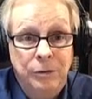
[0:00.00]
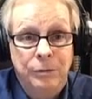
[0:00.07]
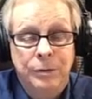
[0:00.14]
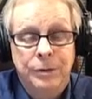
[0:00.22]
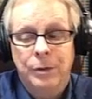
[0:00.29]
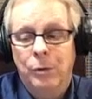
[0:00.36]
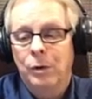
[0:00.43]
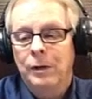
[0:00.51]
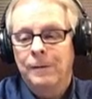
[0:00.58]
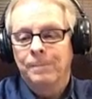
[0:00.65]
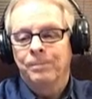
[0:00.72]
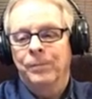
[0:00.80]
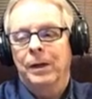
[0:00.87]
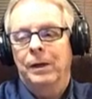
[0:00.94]
So
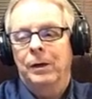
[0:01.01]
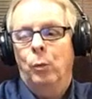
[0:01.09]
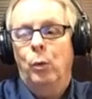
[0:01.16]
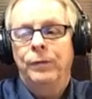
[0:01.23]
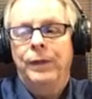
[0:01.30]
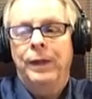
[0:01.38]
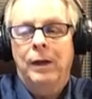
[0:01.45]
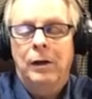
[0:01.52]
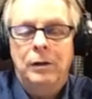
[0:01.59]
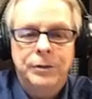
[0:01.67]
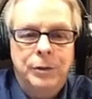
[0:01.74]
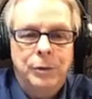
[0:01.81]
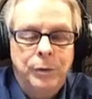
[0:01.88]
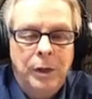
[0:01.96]
one thing I
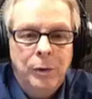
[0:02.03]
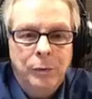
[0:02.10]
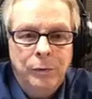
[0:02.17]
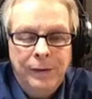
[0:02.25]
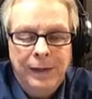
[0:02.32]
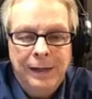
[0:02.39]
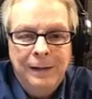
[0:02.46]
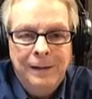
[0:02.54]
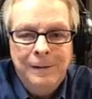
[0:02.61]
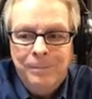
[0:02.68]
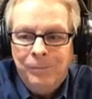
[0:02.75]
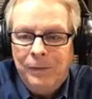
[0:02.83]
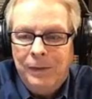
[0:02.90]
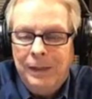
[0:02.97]
also note that
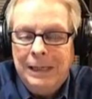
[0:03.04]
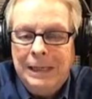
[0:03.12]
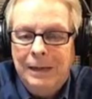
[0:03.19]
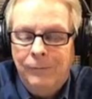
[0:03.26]
the